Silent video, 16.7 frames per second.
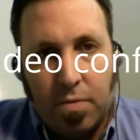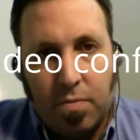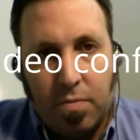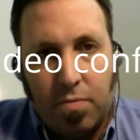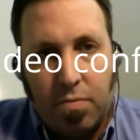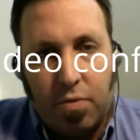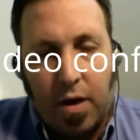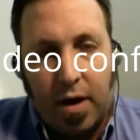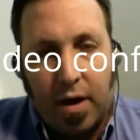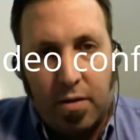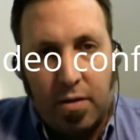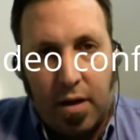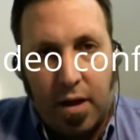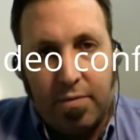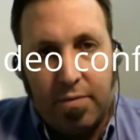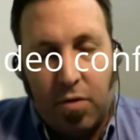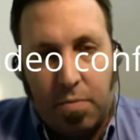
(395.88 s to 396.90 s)
product
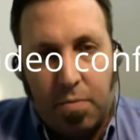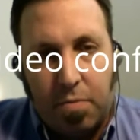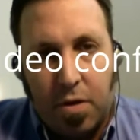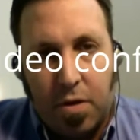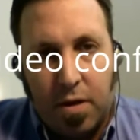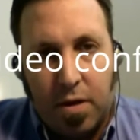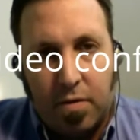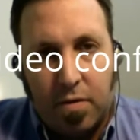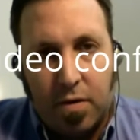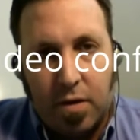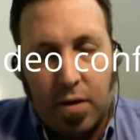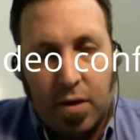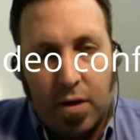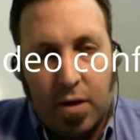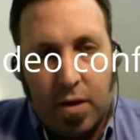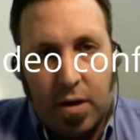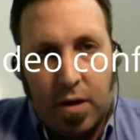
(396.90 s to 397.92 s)
like VodBurner
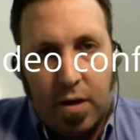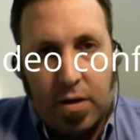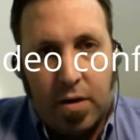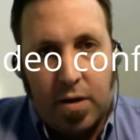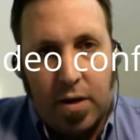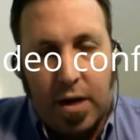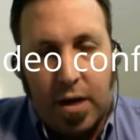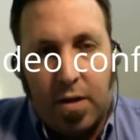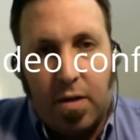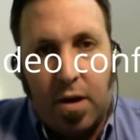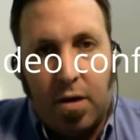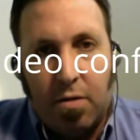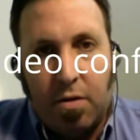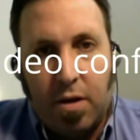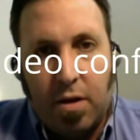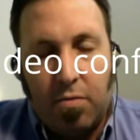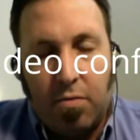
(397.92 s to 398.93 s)
to get in there
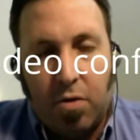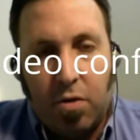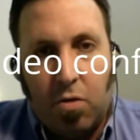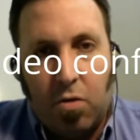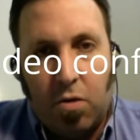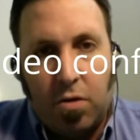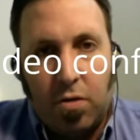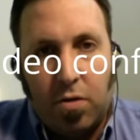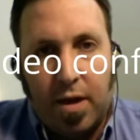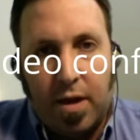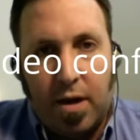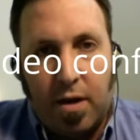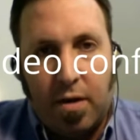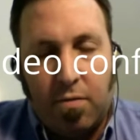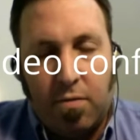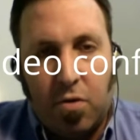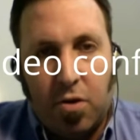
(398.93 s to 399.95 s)
and record and do the
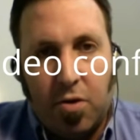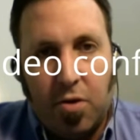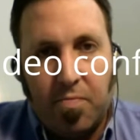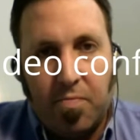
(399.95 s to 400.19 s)
editing for you.